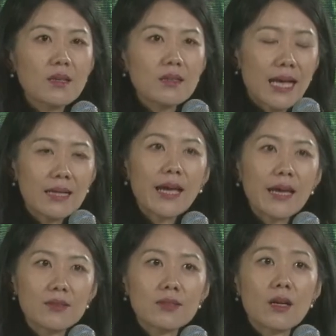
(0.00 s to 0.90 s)
That
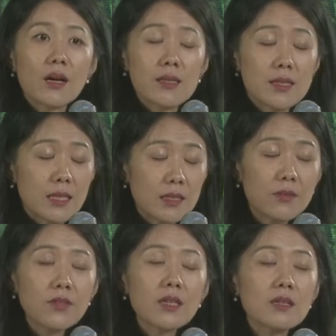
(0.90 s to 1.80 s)
has a
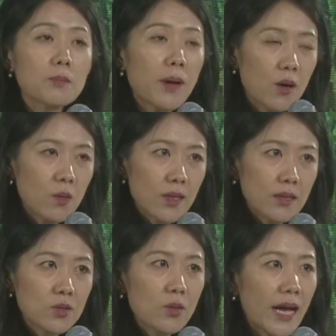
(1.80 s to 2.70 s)
significant power
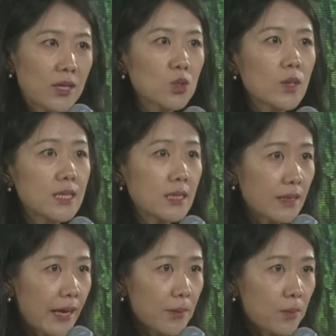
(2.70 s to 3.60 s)
to actually
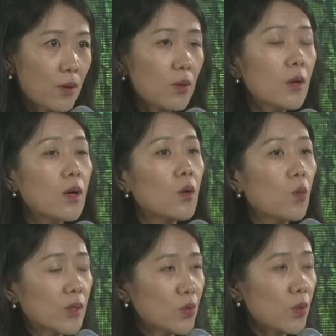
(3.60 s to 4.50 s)
enable
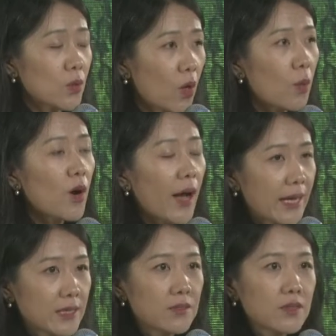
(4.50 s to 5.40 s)
what your normal
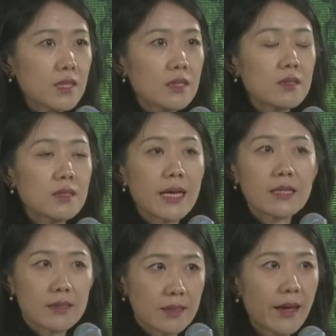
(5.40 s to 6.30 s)
activities can
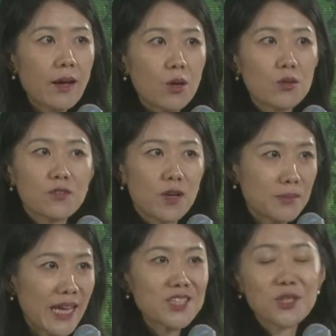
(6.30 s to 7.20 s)
entail from
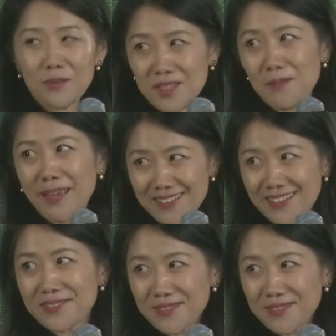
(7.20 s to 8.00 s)
nature perspective.